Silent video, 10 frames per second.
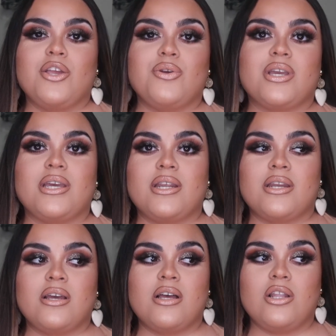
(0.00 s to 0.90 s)
You
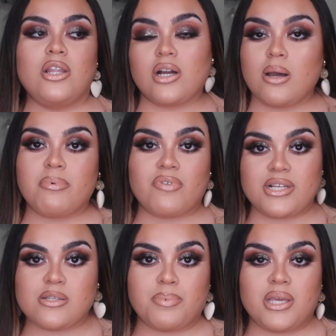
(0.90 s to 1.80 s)
can look up a
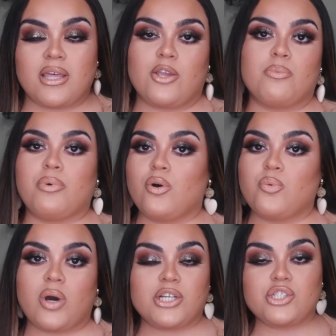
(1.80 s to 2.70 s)
recipe that you
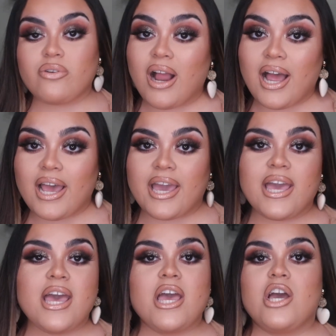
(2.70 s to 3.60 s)
both want to
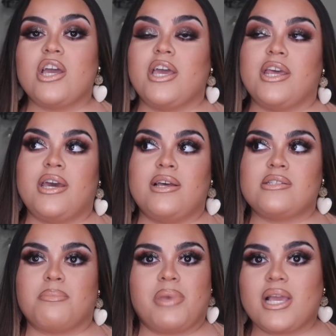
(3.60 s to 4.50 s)
try
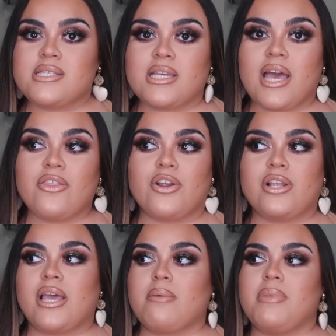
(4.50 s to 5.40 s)
and make it
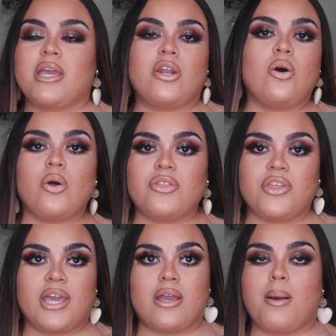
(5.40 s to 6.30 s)
together, like make it a whole
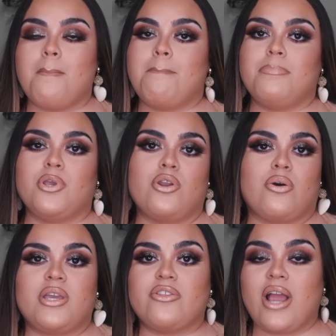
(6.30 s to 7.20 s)
thing, you
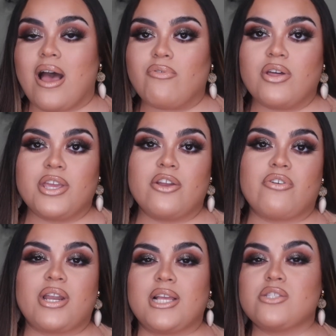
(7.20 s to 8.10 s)
know, either have all the
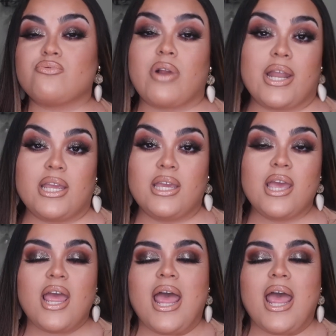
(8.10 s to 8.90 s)
ingredients ready,